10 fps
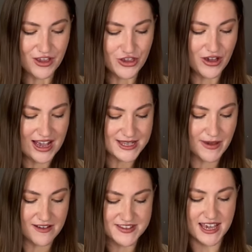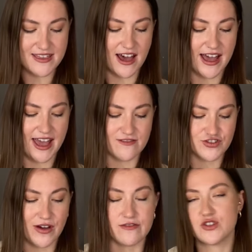You guys may have seen that I have
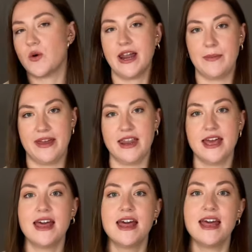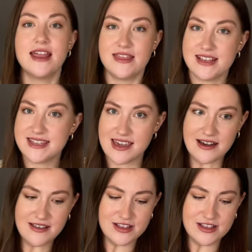traveled quite a bit this year.